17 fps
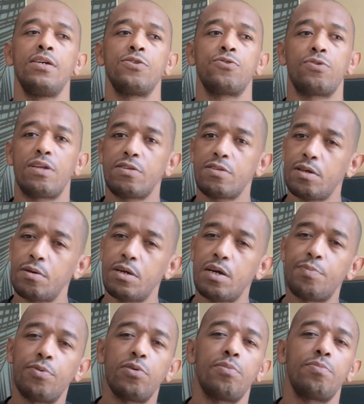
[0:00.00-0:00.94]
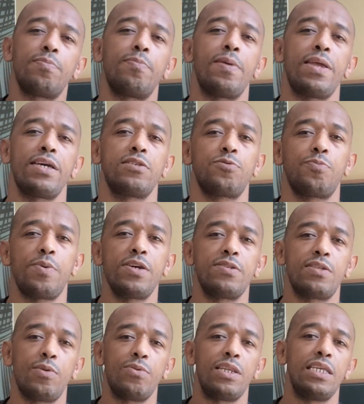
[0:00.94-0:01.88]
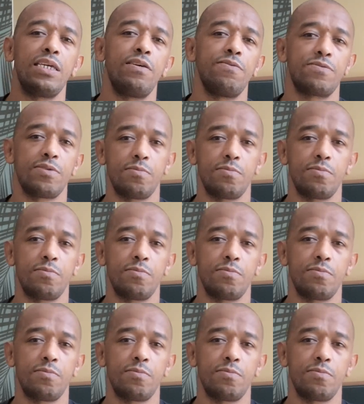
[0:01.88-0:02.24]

So there's a couple of blank space that we leave